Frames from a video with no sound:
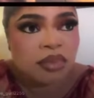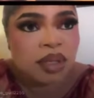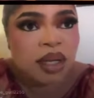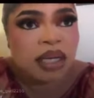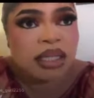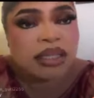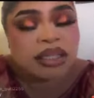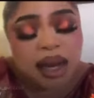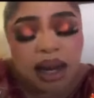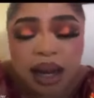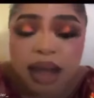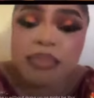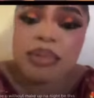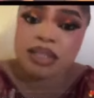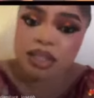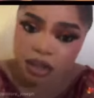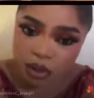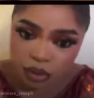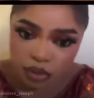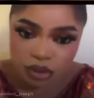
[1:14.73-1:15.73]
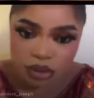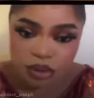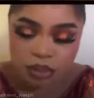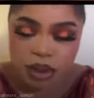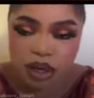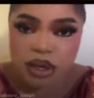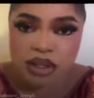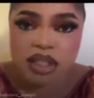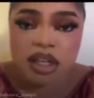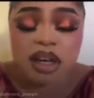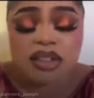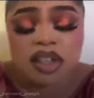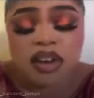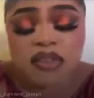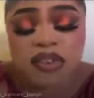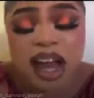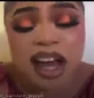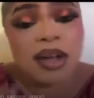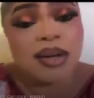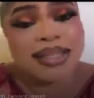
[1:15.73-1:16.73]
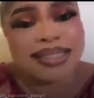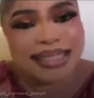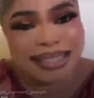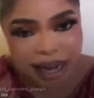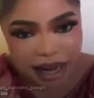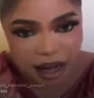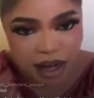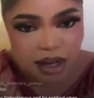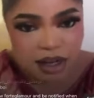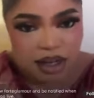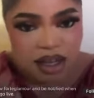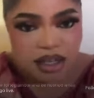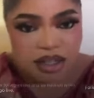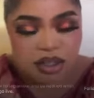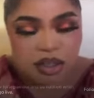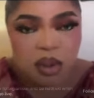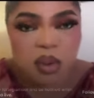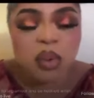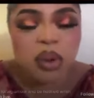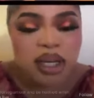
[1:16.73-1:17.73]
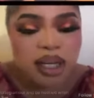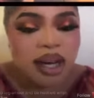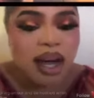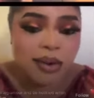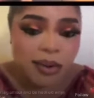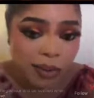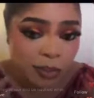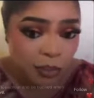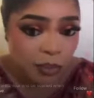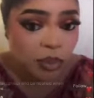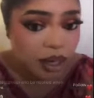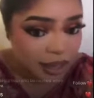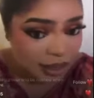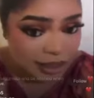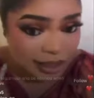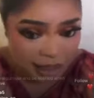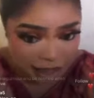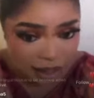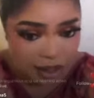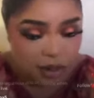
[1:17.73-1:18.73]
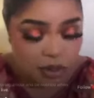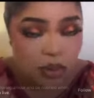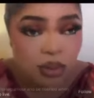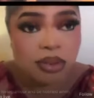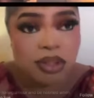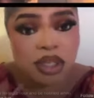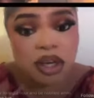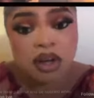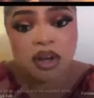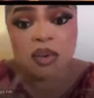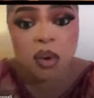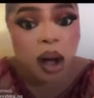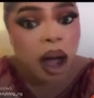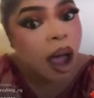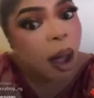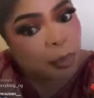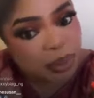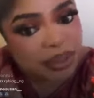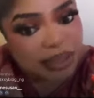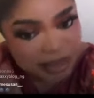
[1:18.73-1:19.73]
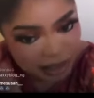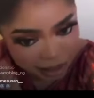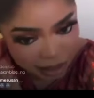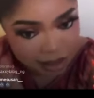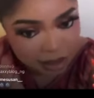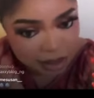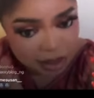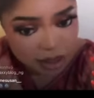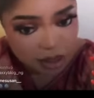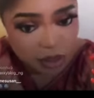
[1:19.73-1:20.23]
Now let me tell you, because a lot of you are not there. So we that we are there, we will tell you what happened there.